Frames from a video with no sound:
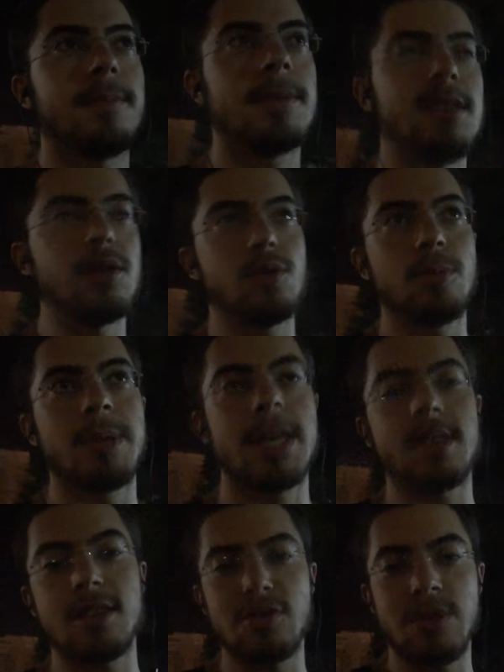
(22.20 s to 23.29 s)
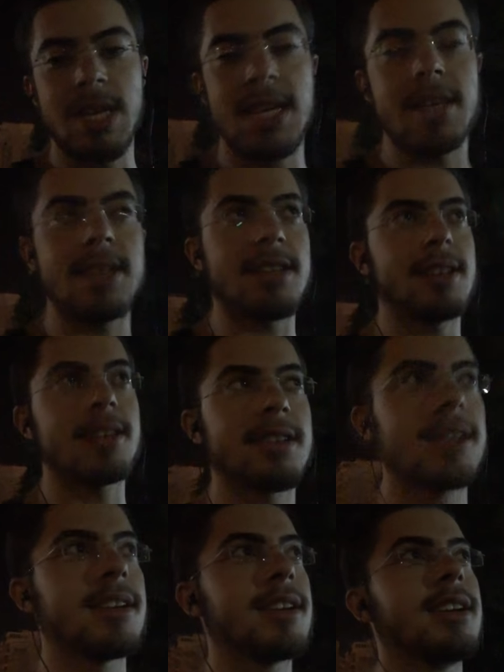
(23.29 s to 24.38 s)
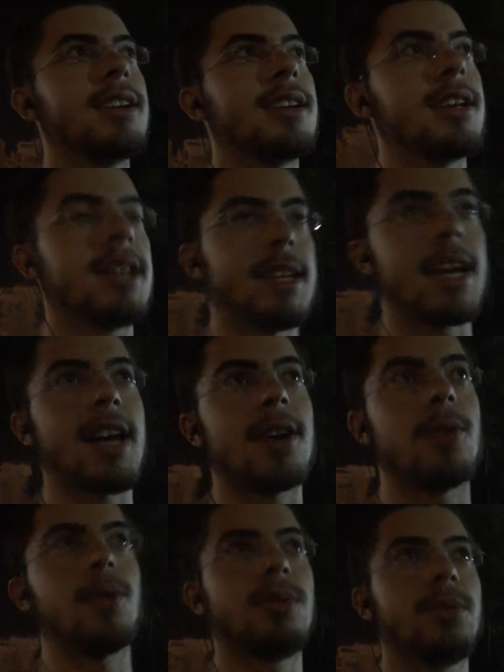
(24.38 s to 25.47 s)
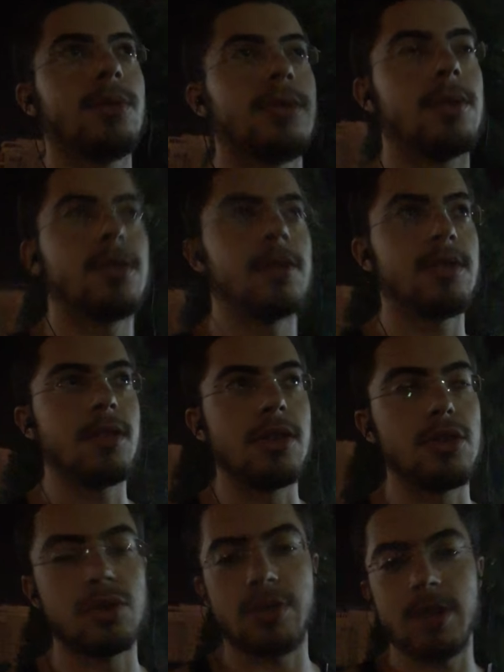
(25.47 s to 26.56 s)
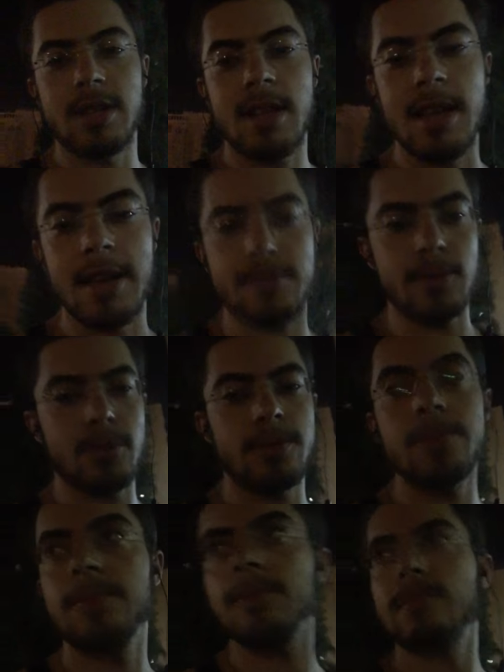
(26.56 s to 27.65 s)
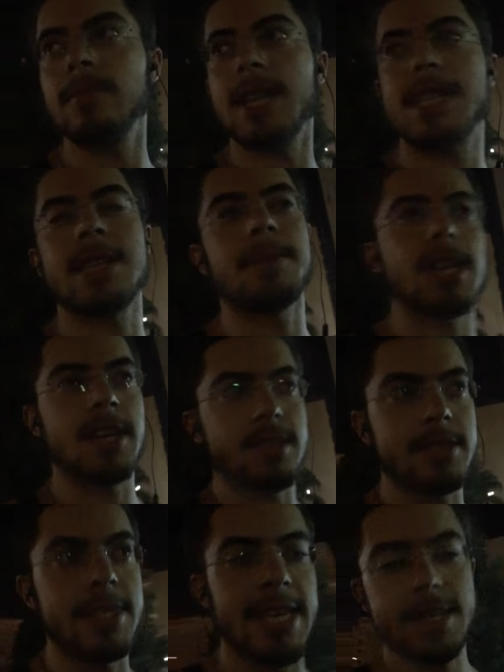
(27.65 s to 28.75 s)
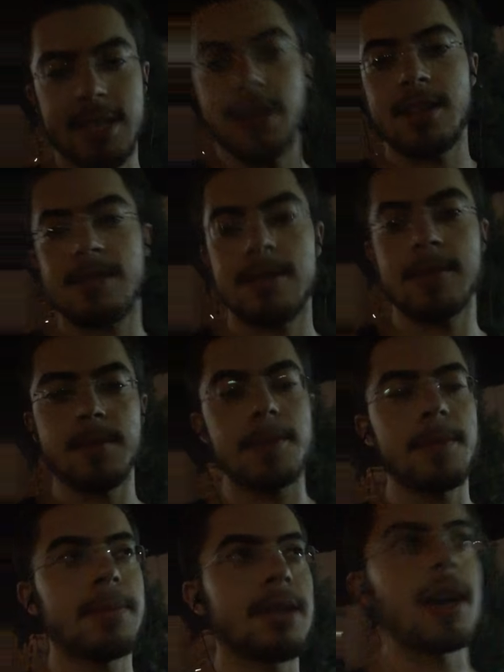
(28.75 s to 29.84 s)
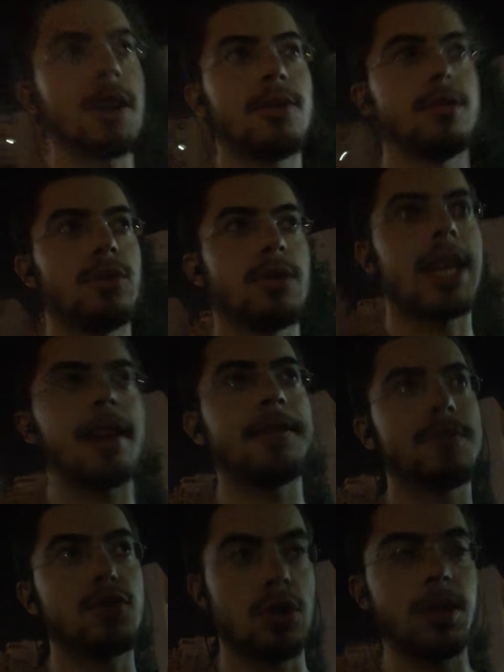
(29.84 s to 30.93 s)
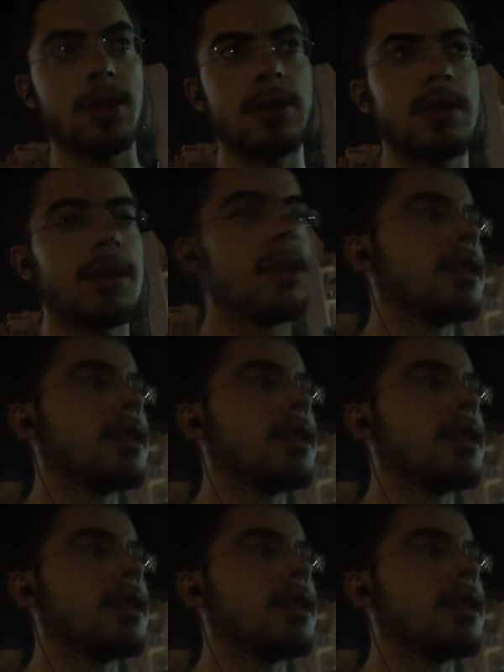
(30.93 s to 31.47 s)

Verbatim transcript: you being unique and how you shouldn't ever let somebody else dictate how your life should look.